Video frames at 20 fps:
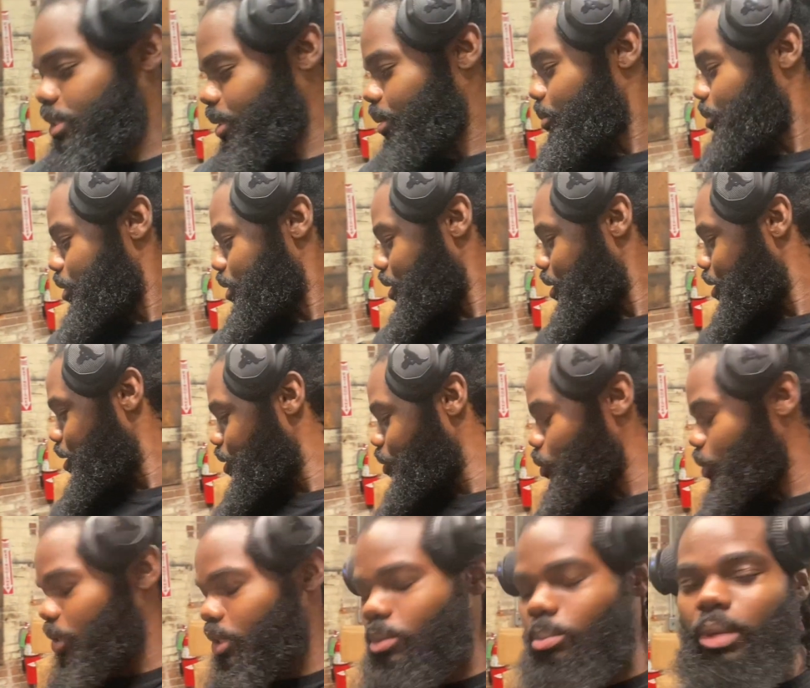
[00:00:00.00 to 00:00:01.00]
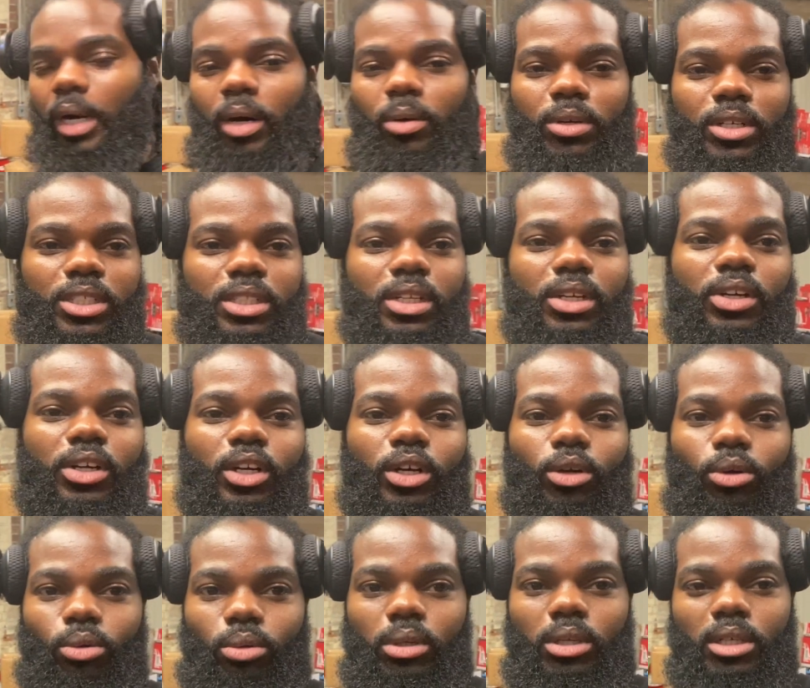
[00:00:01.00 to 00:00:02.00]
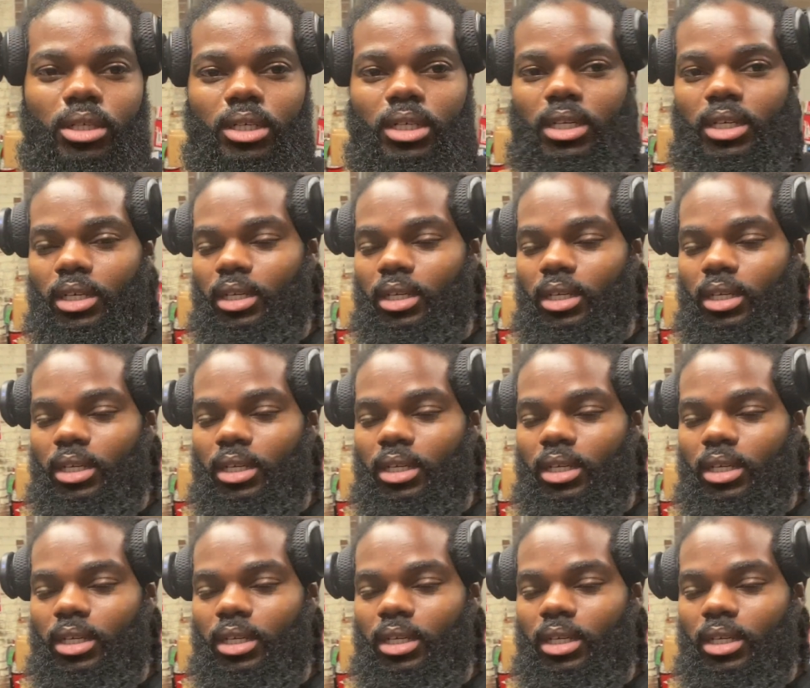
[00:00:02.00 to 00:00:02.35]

something with the power steering cooler.